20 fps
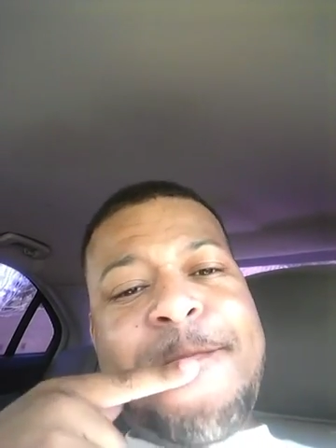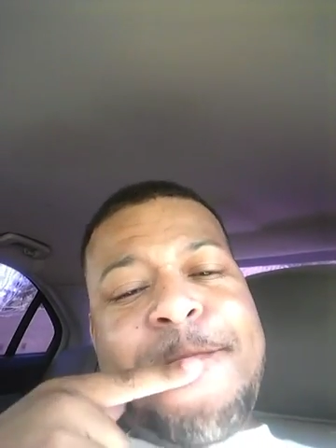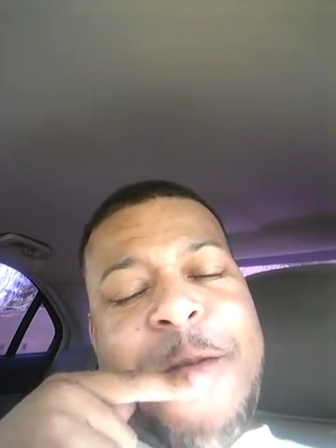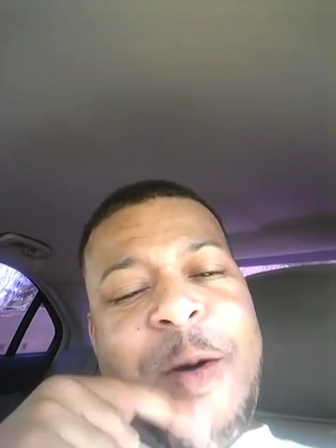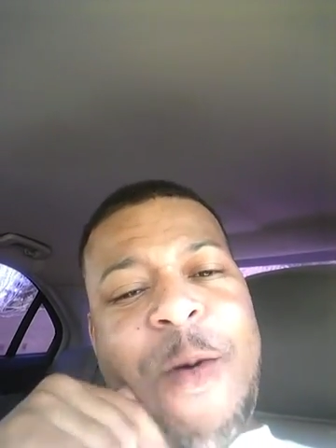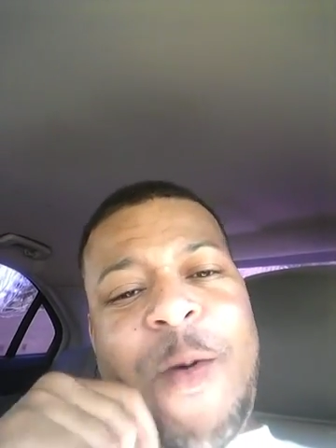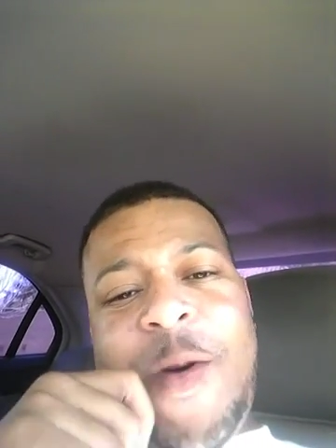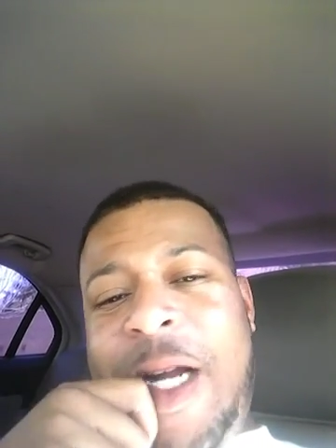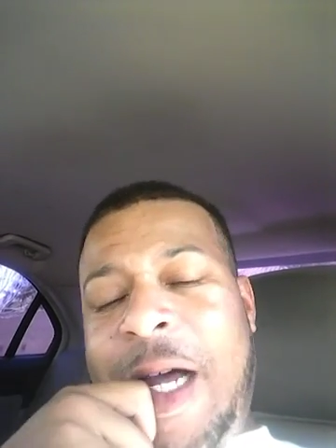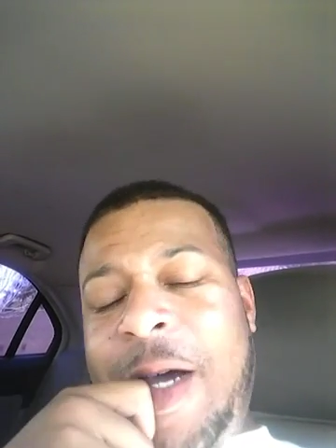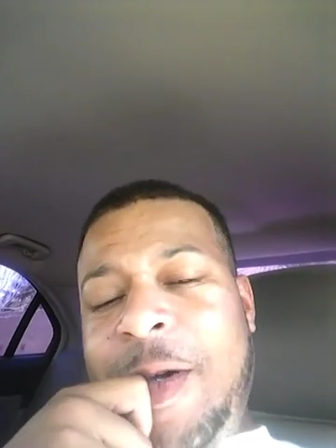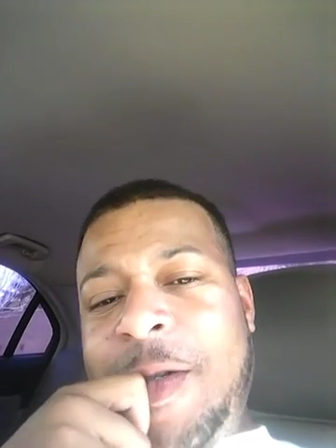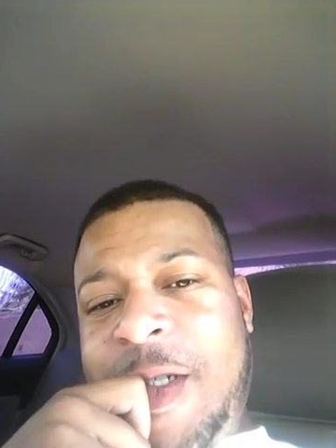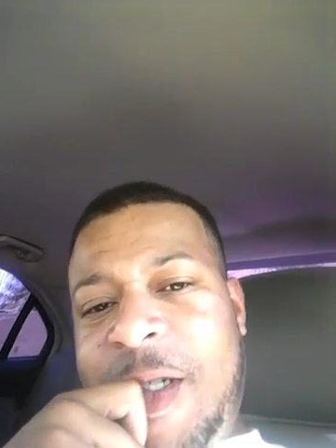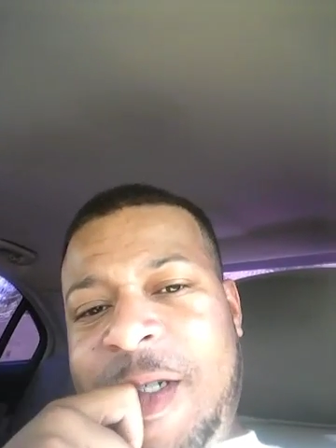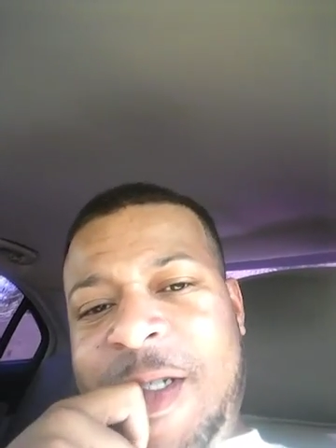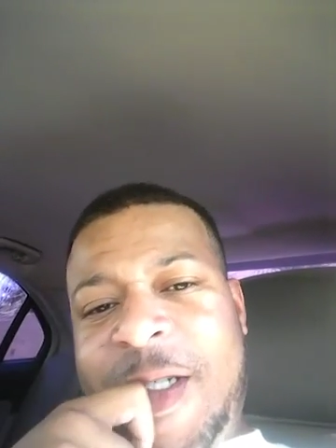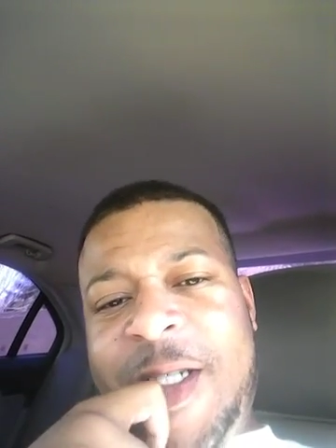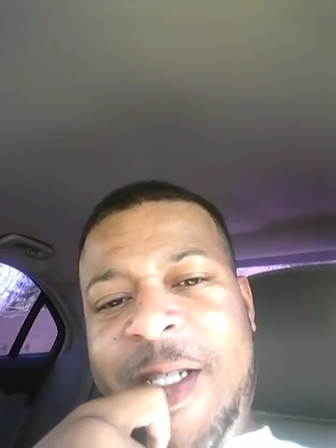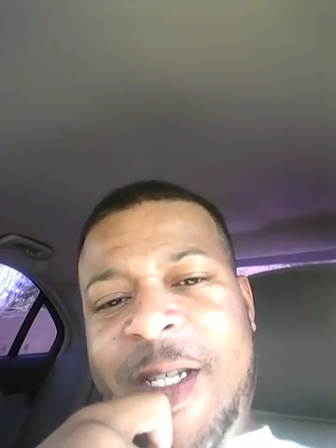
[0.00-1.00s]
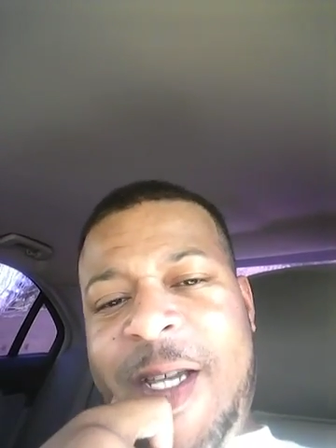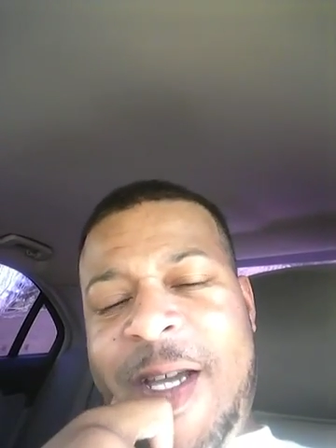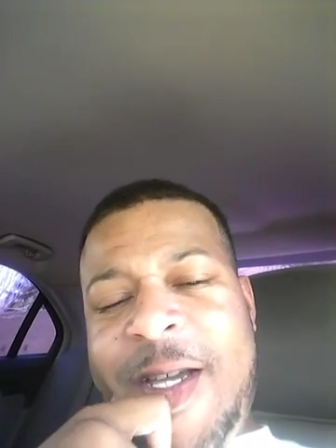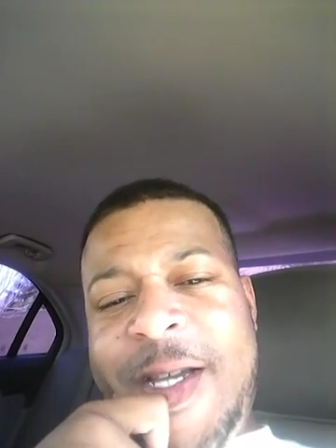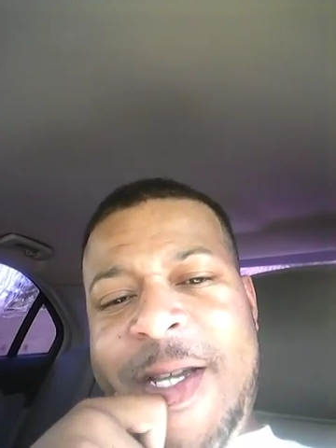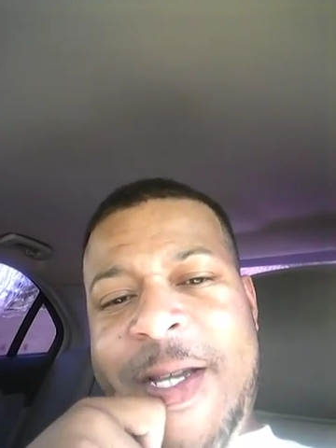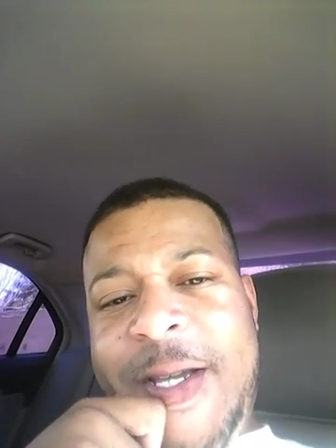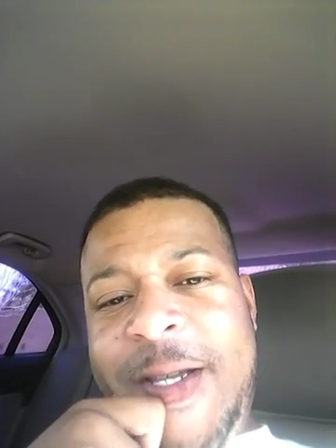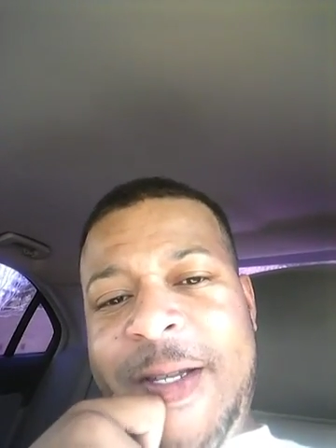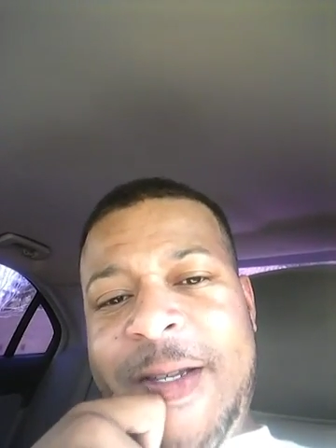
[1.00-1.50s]
what I was gonna
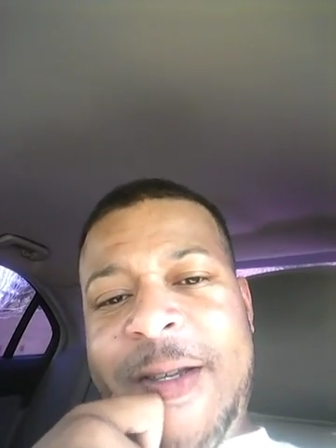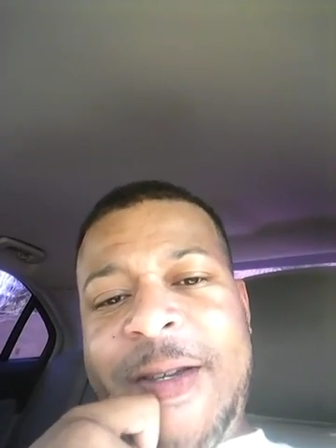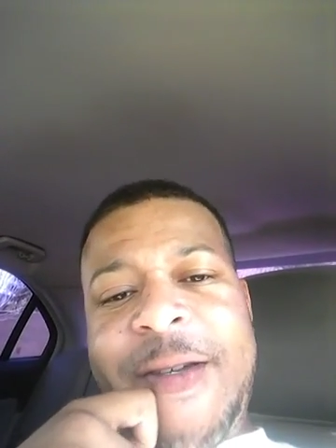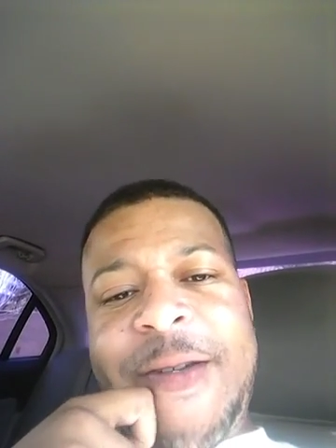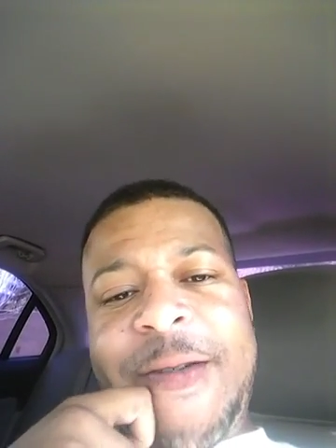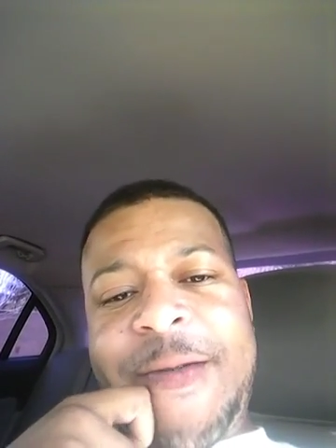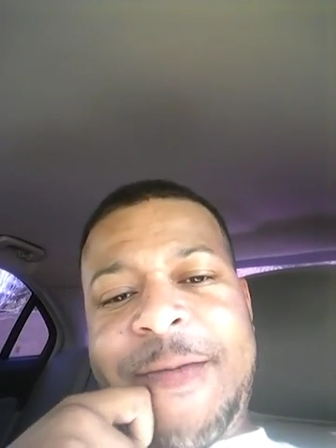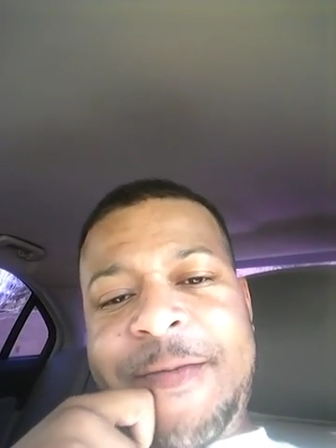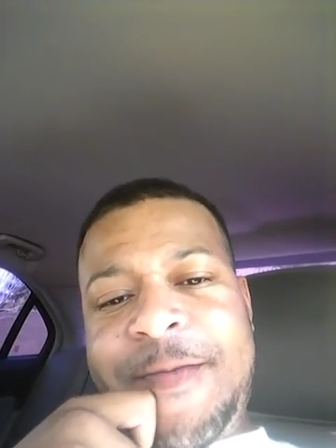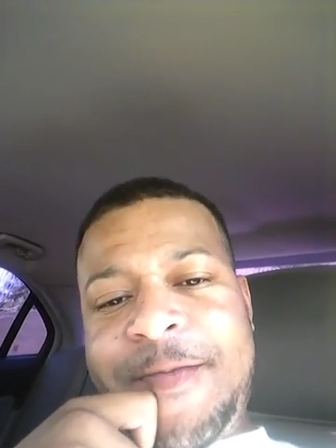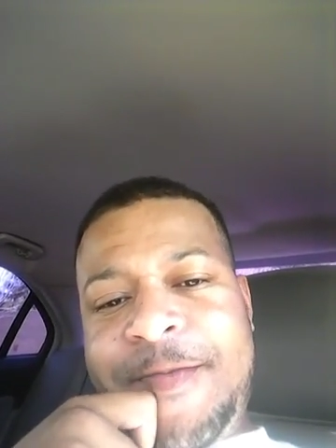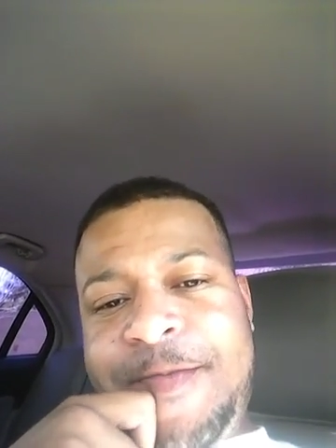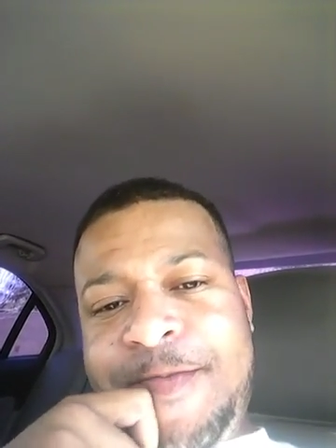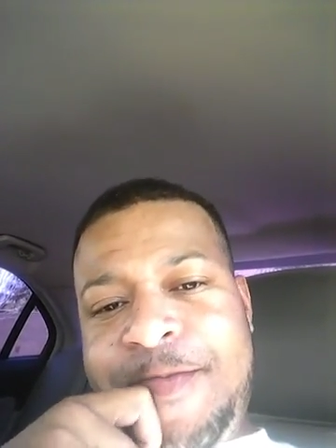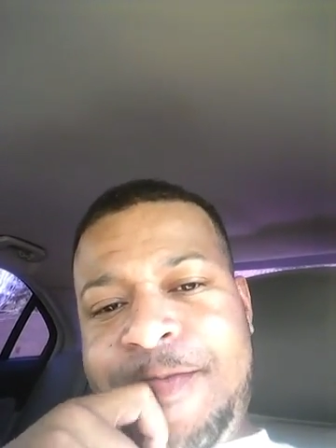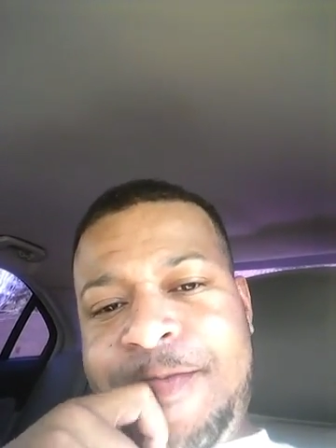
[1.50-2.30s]
say is, I